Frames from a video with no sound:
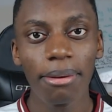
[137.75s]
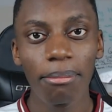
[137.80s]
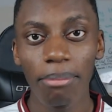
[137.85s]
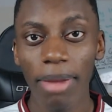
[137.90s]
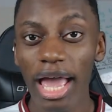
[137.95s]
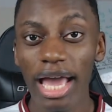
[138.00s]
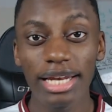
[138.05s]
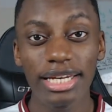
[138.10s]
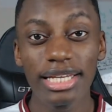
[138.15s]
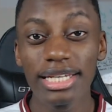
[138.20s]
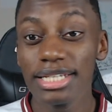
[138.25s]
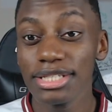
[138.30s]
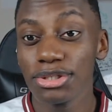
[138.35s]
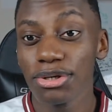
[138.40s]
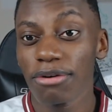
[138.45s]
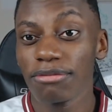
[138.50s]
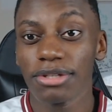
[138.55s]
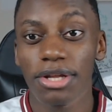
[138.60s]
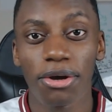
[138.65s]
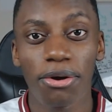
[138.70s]
Man, he
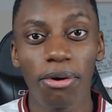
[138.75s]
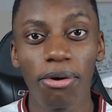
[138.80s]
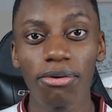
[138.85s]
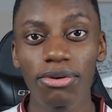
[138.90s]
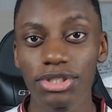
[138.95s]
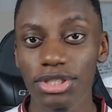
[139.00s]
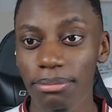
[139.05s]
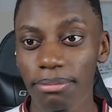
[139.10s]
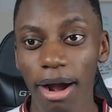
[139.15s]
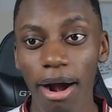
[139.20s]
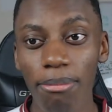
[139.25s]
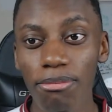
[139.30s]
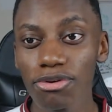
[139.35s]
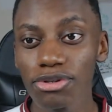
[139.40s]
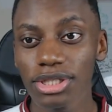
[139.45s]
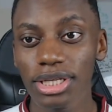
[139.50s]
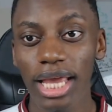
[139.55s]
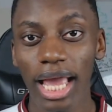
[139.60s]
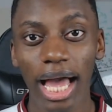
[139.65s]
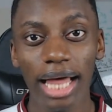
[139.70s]
deserved the goal. Jamal
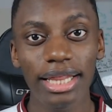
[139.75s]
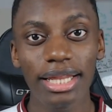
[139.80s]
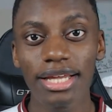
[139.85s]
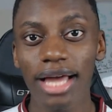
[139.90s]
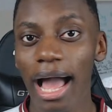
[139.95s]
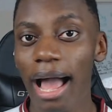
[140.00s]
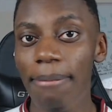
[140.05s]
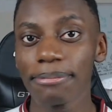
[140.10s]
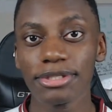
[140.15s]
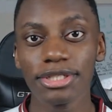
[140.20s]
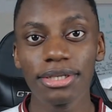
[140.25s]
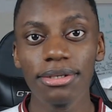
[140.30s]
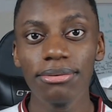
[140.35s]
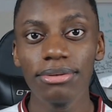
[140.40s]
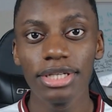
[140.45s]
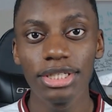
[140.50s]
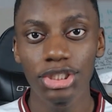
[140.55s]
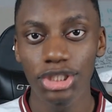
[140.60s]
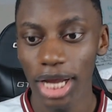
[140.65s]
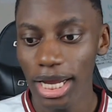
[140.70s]
Musiala
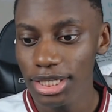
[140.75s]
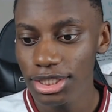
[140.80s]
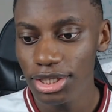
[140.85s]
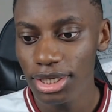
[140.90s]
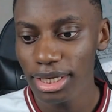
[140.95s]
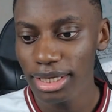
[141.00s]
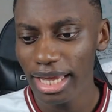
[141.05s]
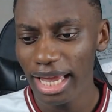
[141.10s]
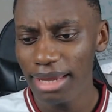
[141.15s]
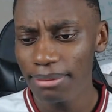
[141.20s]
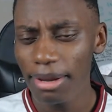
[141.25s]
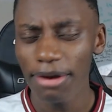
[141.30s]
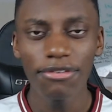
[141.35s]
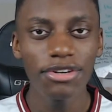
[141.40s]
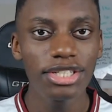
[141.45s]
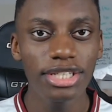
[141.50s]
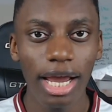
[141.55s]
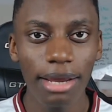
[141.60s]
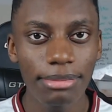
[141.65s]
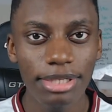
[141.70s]
absolutely changed the game.
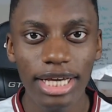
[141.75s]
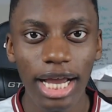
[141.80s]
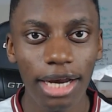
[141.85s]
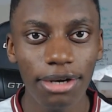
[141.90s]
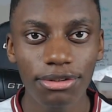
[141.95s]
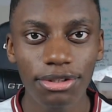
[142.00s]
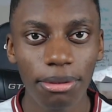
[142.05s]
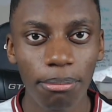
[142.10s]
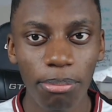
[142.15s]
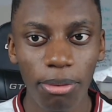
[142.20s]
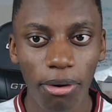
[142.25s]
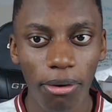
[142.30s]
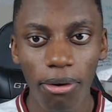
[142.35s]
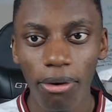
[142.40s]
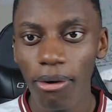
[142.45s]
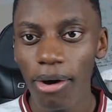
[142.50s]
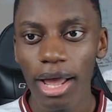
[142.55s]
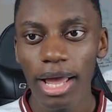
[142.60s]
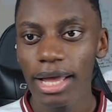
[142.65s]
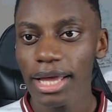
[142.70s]
Every time he got on the
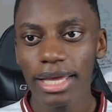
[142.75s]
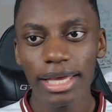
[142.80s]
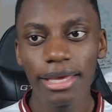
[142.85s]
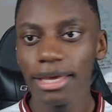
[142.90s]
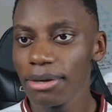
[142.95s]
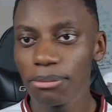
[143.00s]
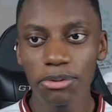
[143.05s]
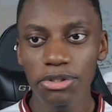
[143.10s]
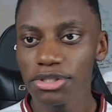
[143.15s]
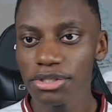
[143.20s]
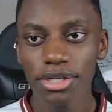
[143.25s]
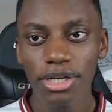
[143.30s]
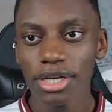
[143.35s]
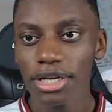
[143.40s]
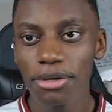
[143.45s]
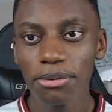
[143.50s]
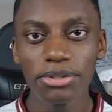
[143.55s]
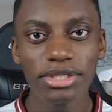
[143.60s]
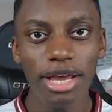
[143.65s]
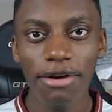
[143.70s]
ball, he was
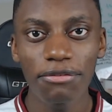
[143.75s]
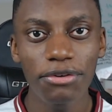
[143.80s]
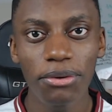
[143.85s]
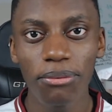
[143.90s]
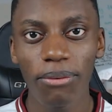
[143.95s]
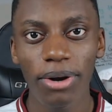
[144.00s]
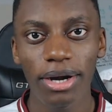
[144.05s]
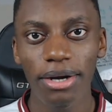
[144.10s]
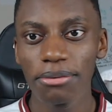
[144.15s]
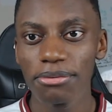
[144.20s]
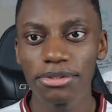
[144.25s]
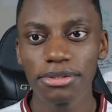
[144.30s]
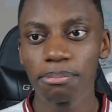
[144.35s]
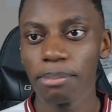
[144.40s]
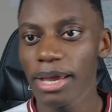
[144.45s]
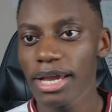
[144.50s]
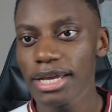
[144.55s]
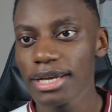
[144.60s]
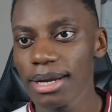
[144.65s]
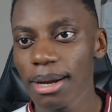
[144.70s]
everywhere. He was
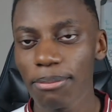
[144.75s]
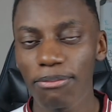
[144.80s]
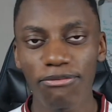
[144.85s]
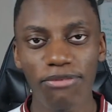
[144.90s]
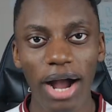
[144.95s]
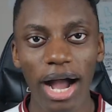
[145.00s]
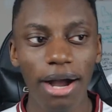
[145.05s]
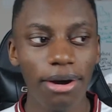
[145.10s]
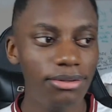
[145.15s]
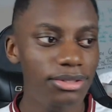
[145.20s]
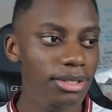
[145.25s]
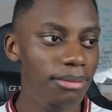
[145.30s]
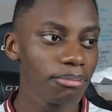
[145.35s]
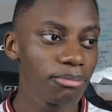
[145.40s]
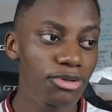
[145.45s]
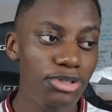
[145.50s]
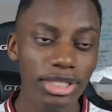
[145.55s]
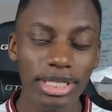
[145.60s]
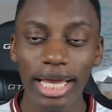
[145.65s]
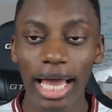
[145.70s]
picking up fouls.
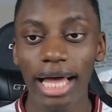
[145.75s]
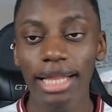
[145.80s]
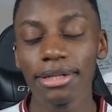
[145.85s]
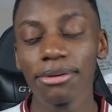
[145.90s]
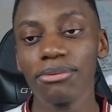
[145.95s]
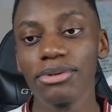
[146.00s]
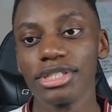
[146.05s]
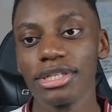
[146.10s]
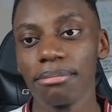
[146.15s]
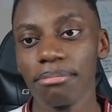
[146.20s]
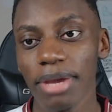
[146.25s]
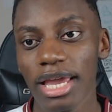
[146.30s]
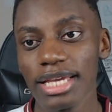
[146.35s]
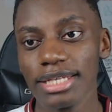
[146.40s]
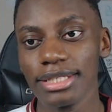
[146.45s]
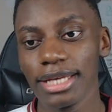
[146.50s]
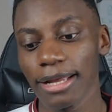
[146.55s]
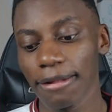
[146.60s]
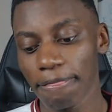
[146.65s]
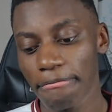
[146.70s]
Musiala was
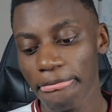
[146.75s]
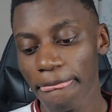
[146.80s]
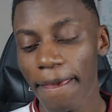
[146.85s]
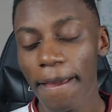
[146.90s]
amazing.